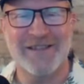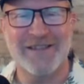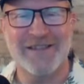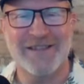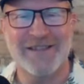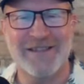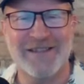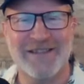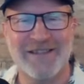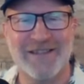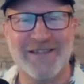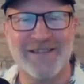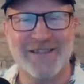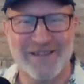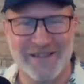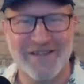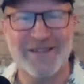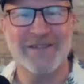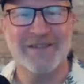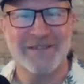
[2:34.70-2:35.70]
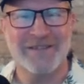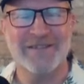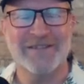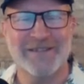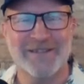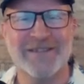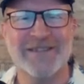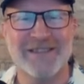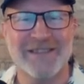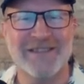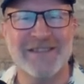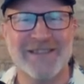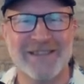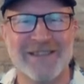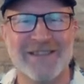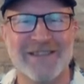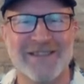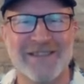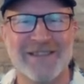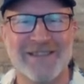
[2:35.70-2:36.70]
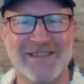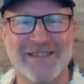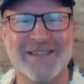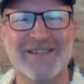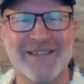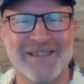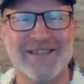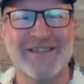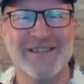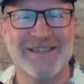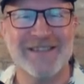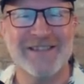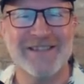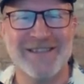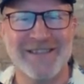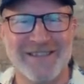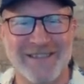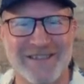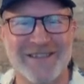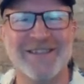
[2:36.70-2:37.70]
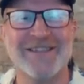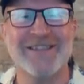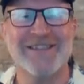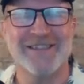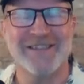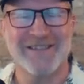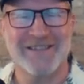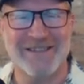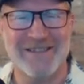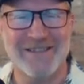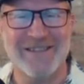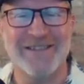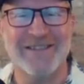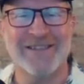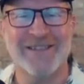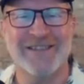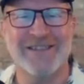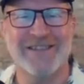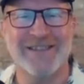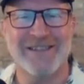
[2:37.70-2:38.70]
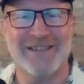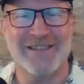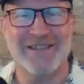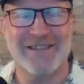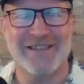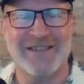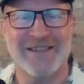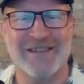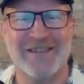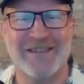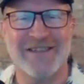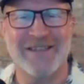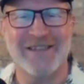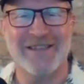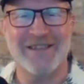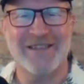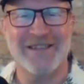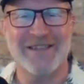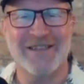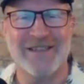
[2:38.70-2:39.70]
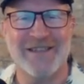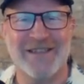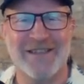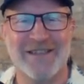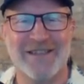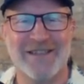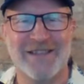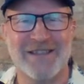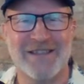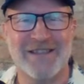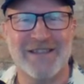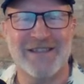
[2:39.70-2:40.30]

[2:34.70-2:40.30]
[no speech]